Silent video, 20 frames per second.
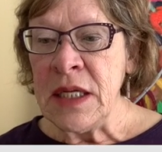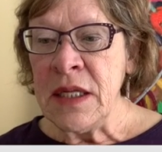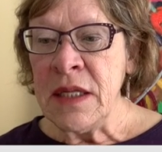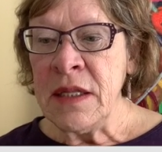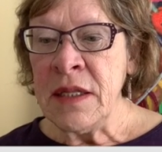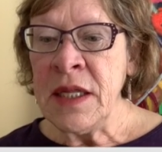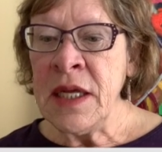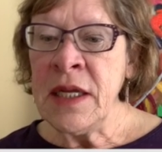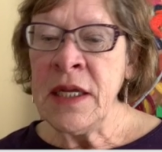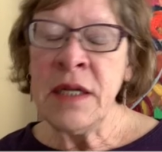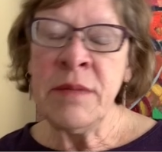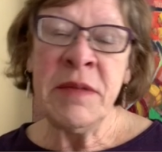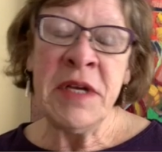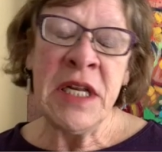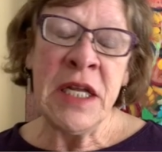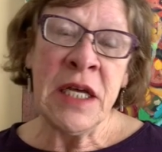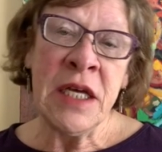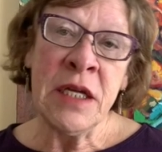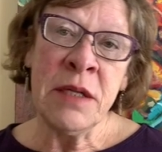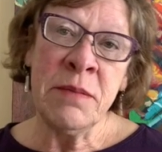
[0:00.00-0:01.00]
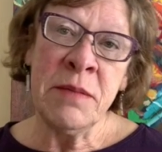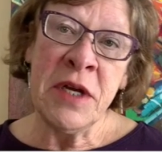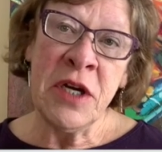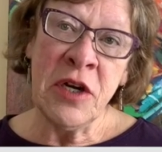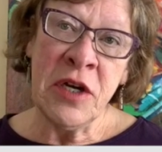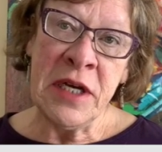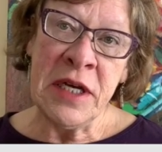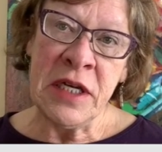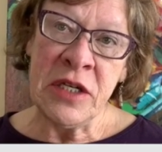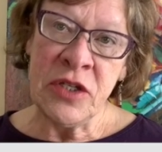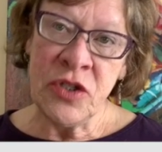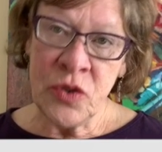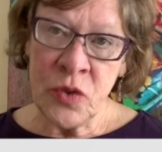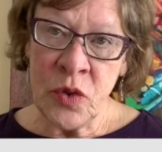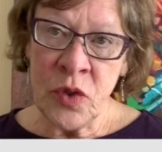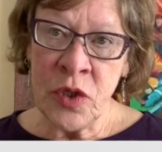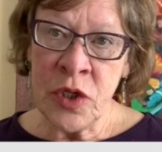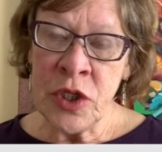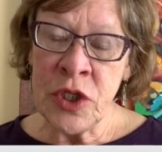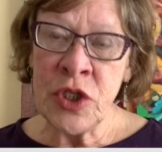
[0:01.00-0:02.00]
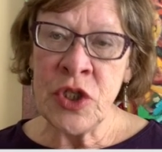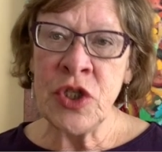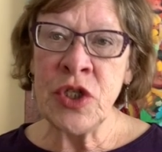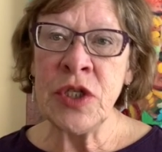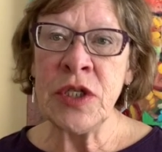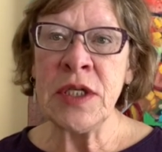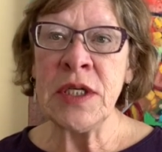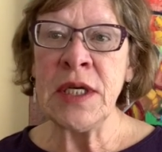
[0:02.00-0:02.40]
Then in meeting and marrying George,